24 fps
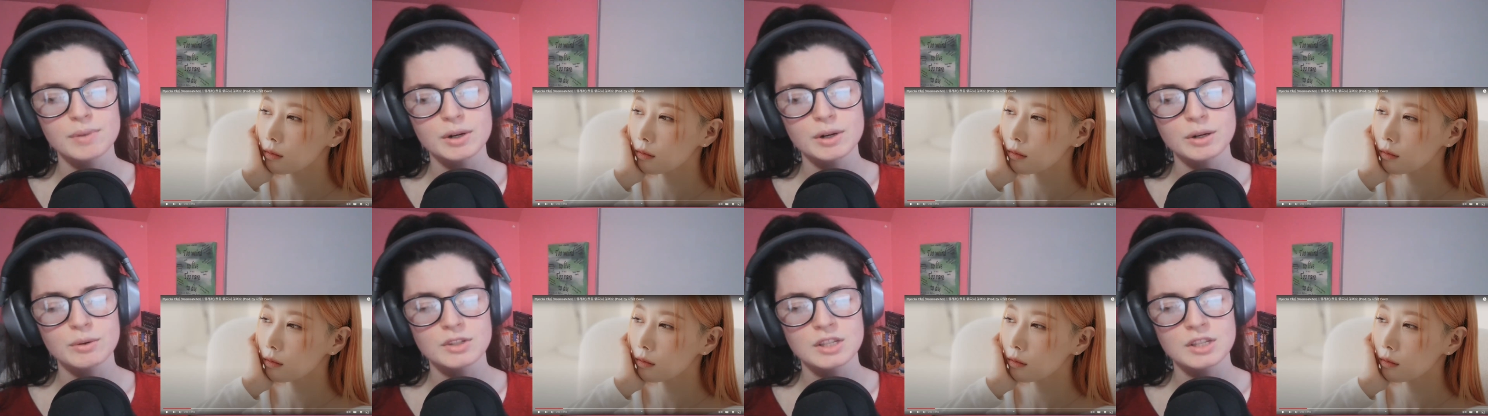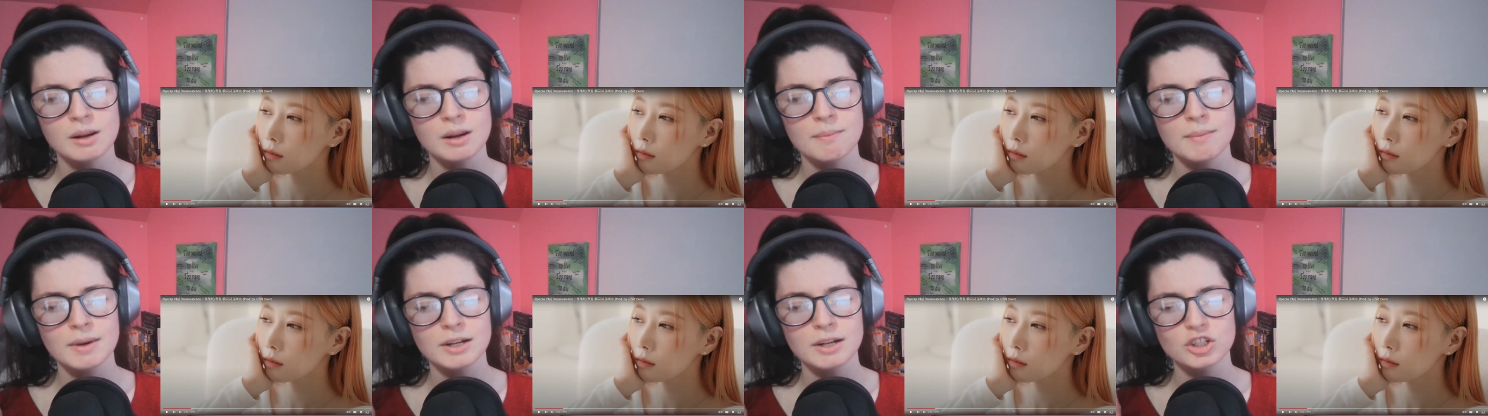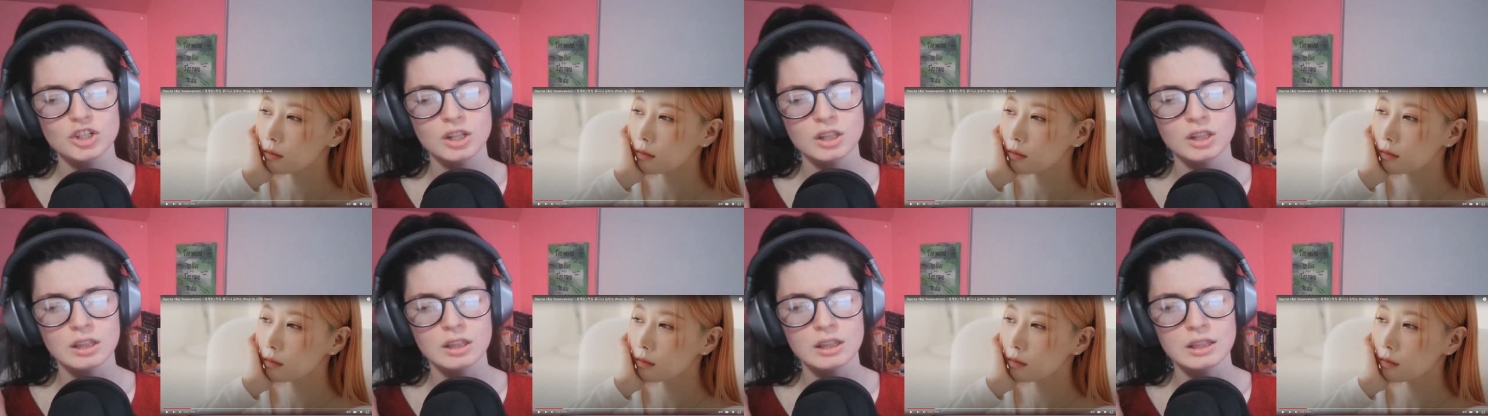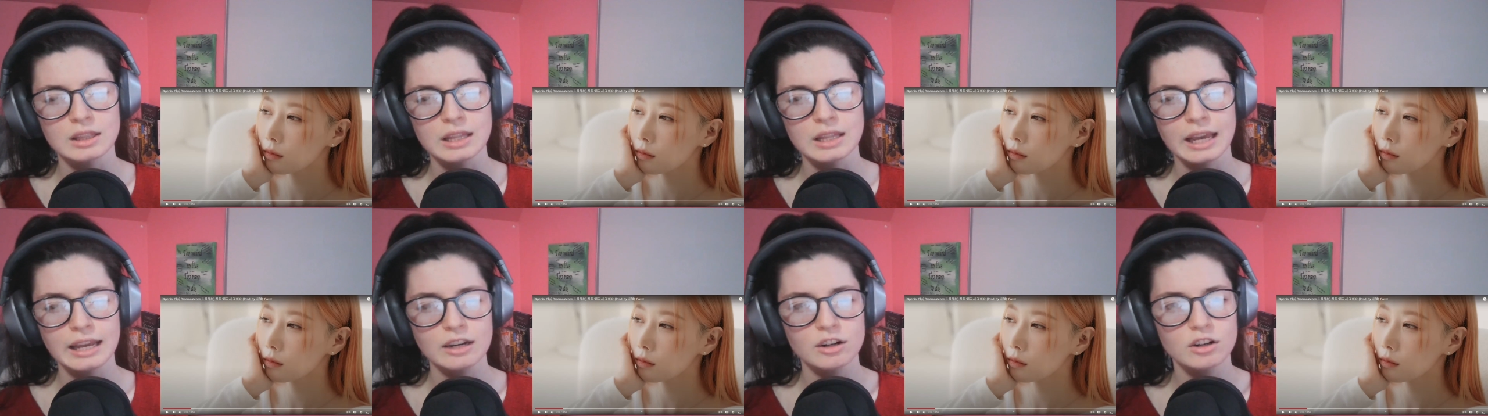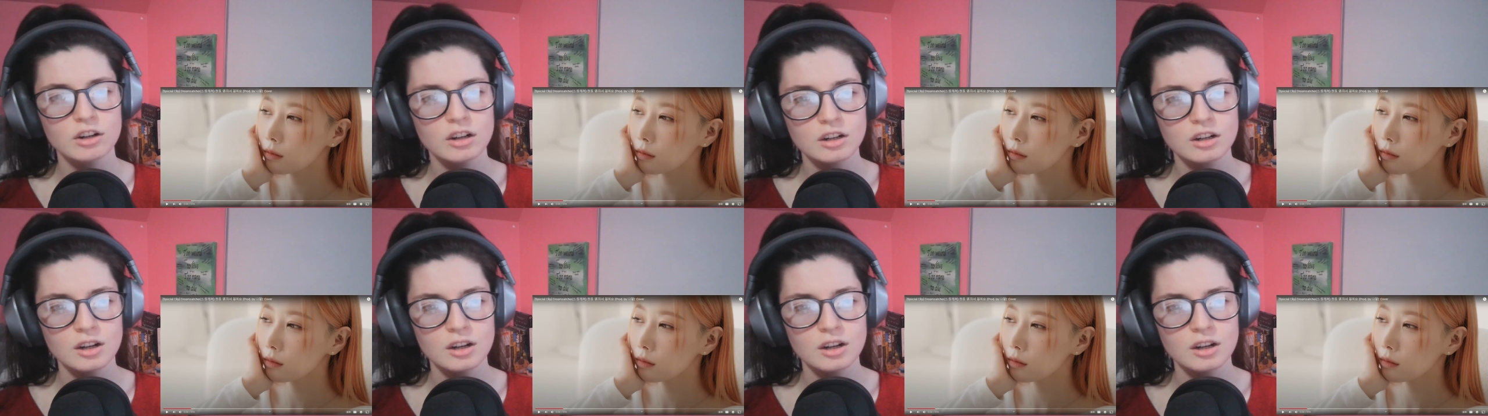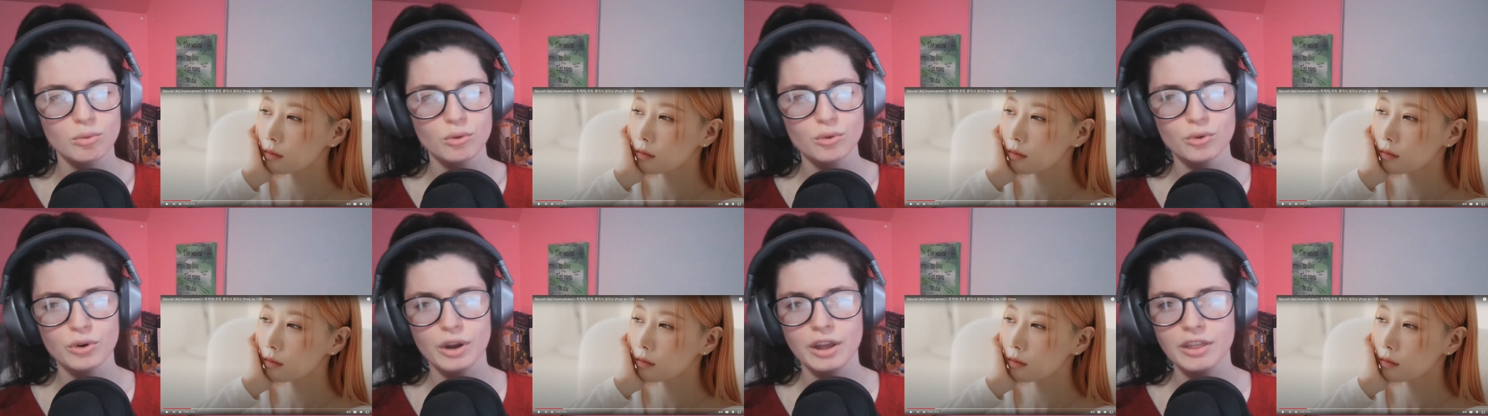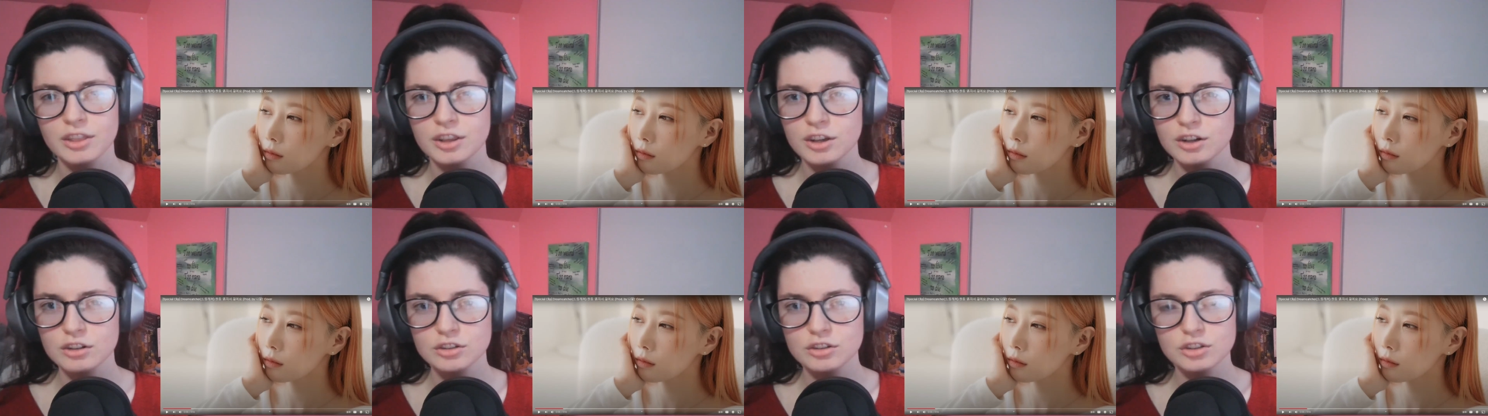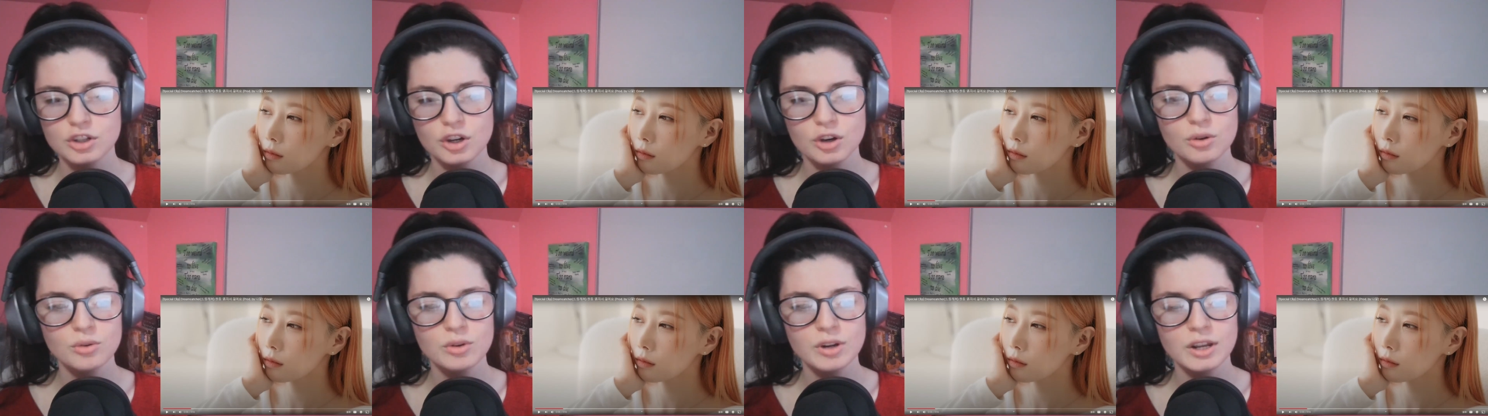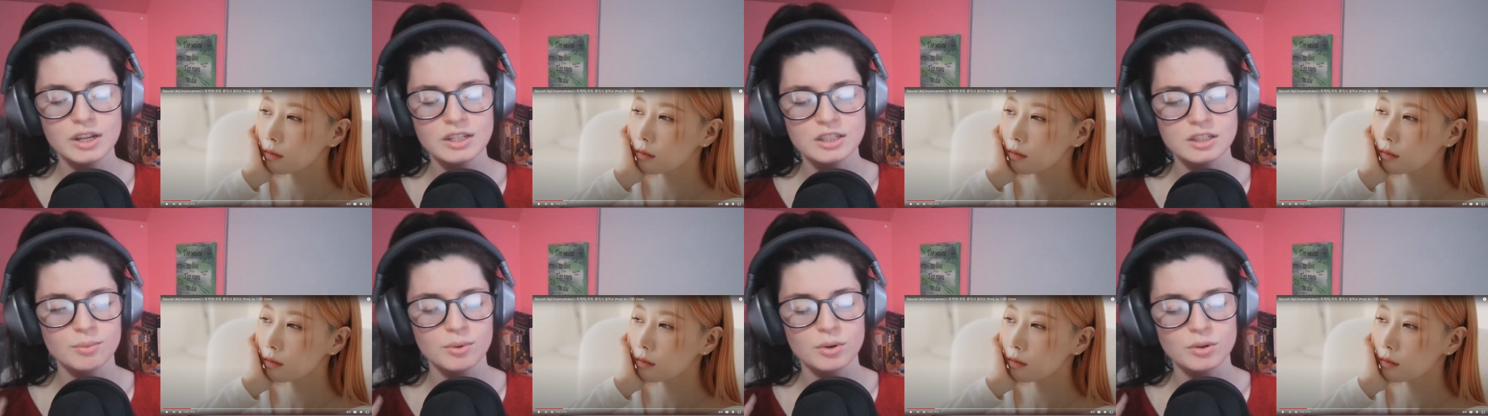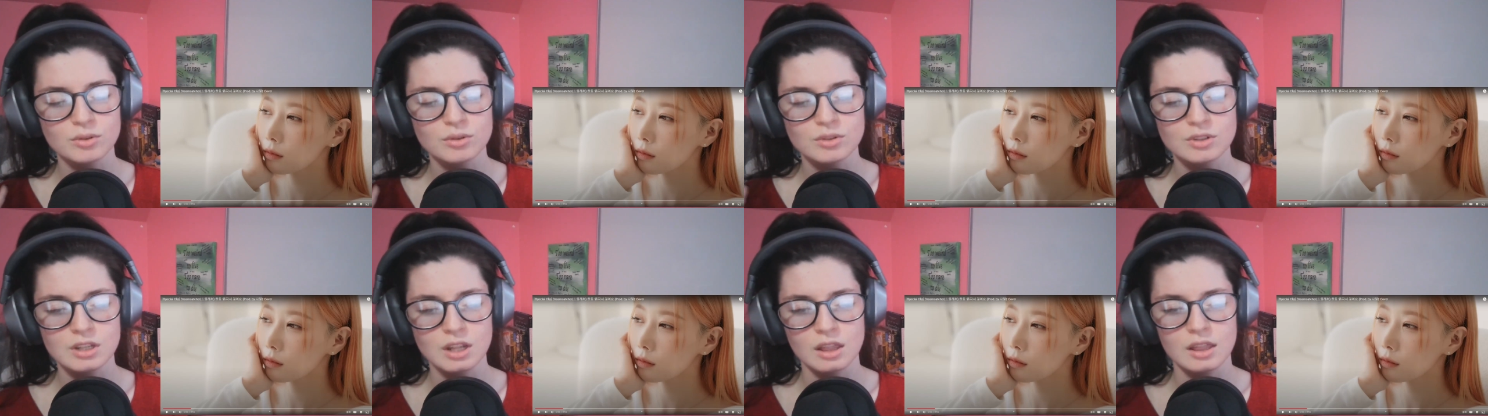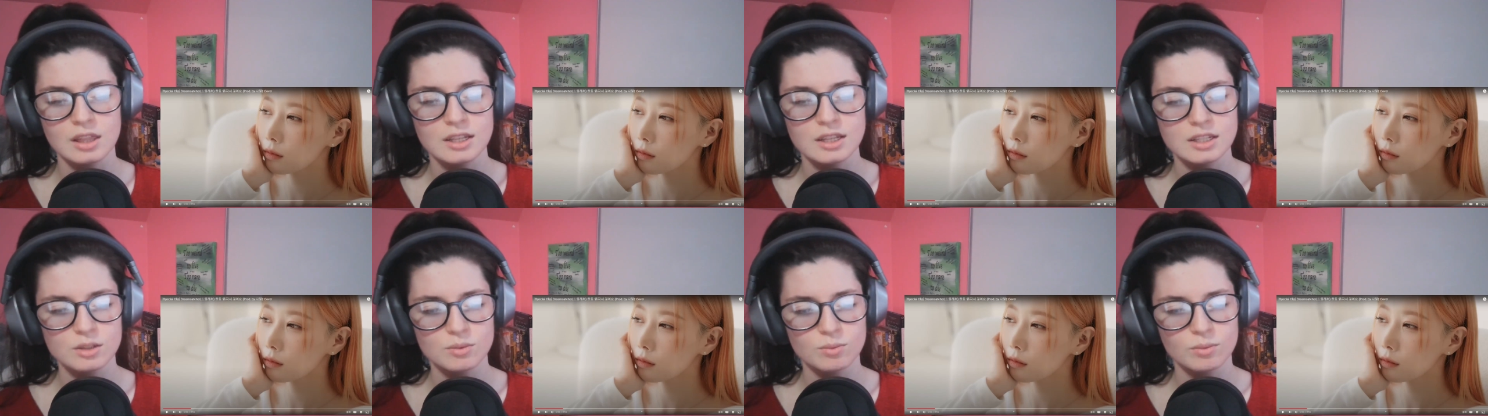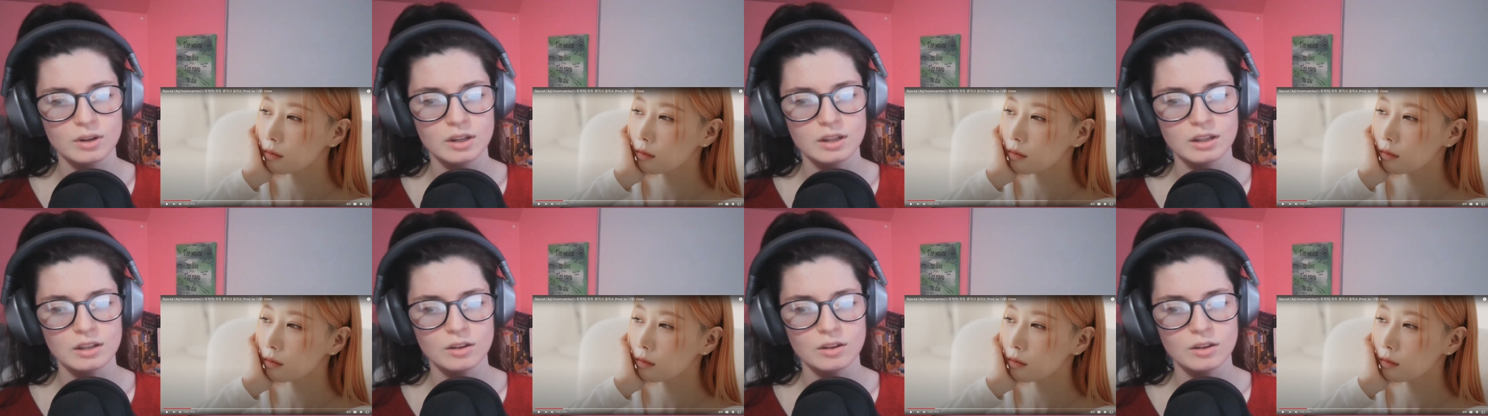Speaker 1: but it was in a much lighter, breathier tone, as opposed to this one